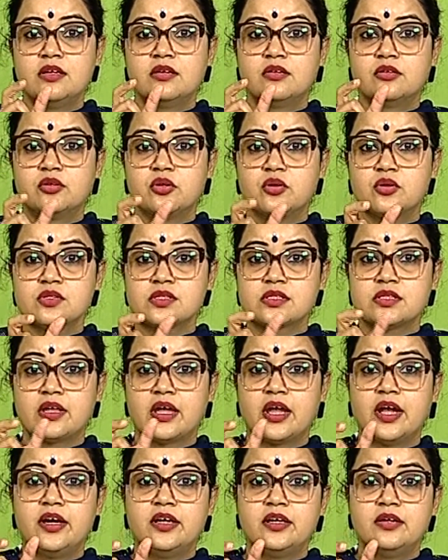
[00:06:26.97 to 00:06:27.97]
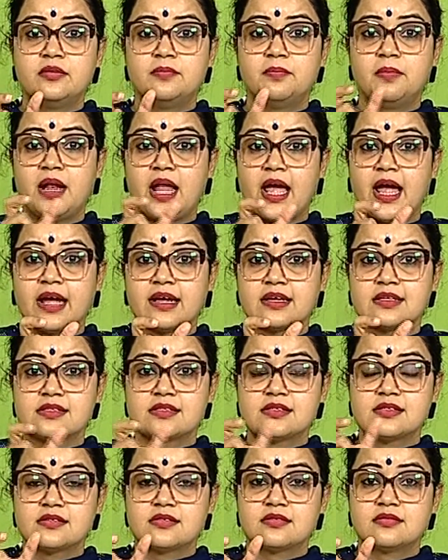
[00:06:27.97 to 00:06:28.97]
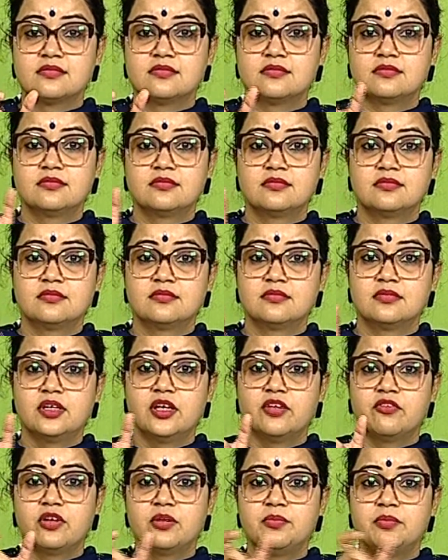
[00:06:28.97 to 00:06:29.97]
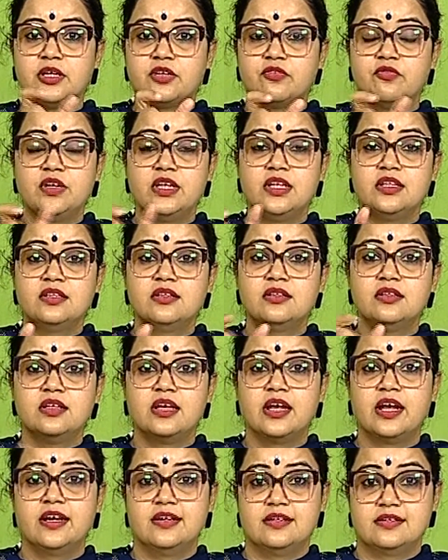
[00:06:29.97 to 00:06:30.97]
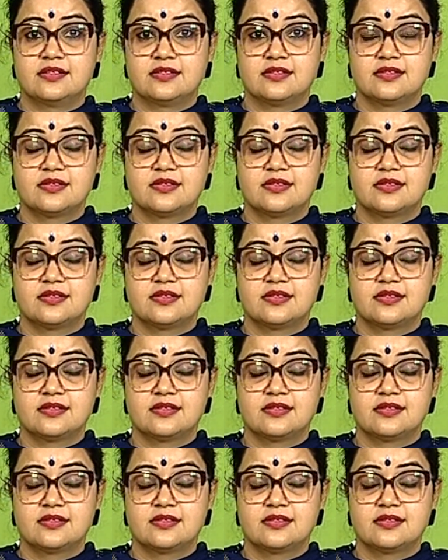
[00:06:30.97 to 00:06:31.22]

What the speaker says: those hint blanks given between hints.